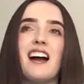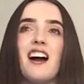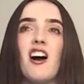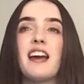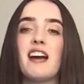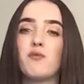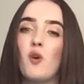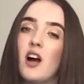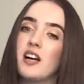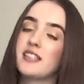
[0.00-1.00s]
I have
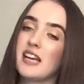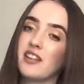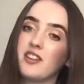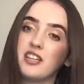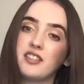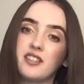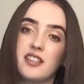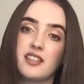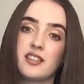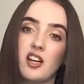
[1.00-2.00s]
worked at the theatre
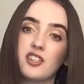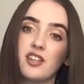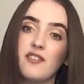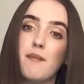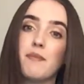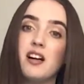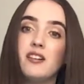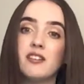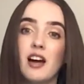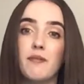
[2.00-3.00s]
since last November,
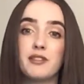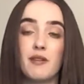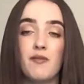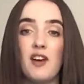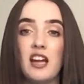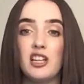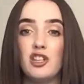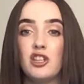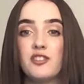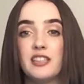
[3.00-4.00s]
um, so I'm fairly
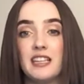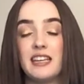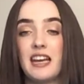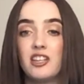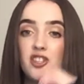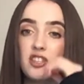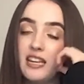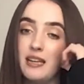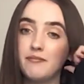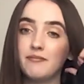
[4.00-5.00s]
new to the Engage
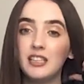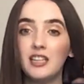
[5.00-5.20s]
team.